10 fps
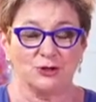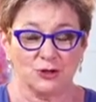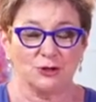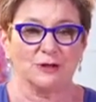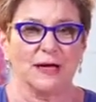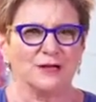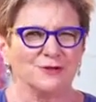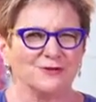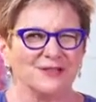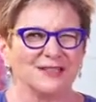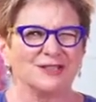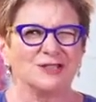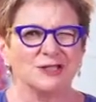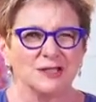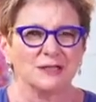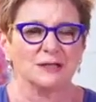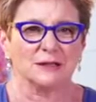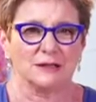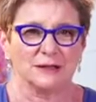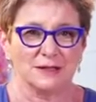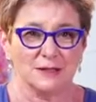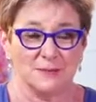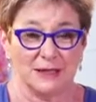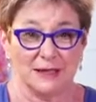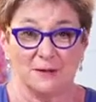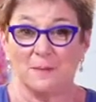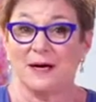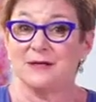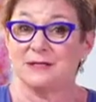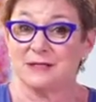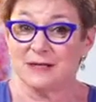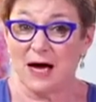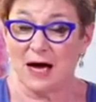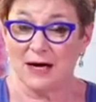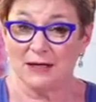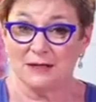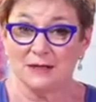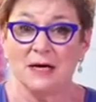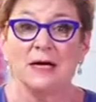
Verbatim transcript: journal and you're feeling just a little intimidated by the size.